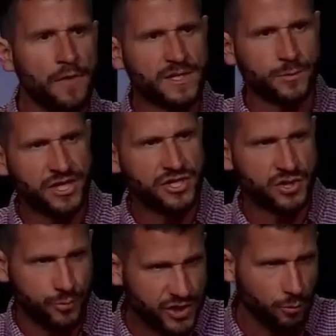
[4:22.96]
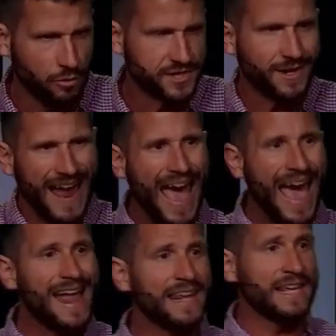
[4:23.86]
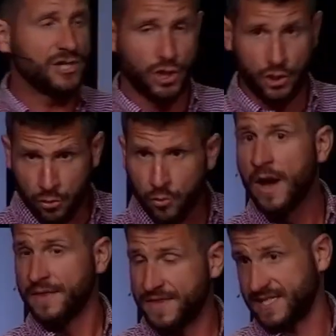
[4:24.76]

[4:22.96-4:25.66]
all these religious rituals. They're adding to